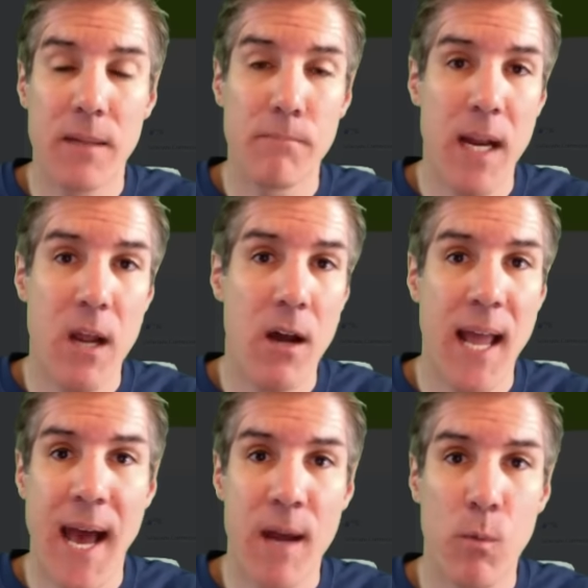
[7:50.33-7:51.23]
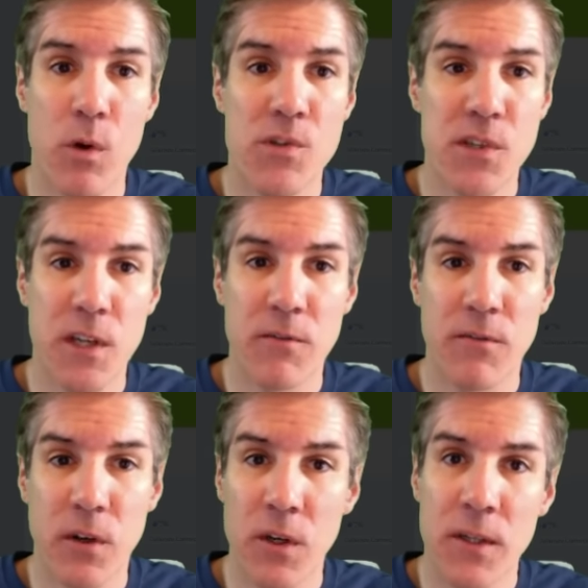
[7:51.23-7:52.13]
money on AdWords to
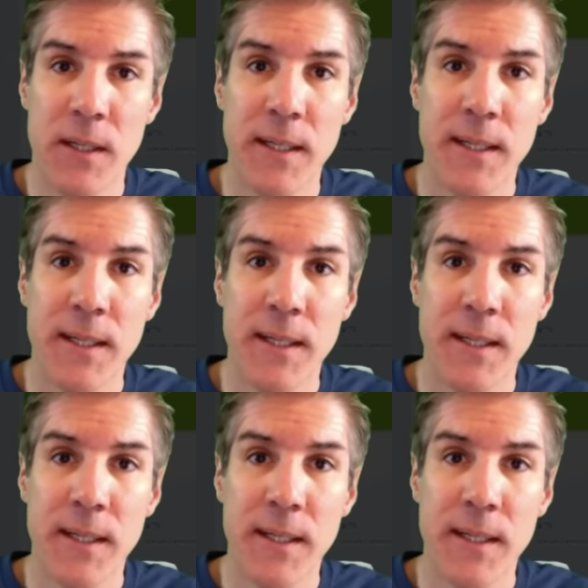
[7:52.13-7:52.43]
convert,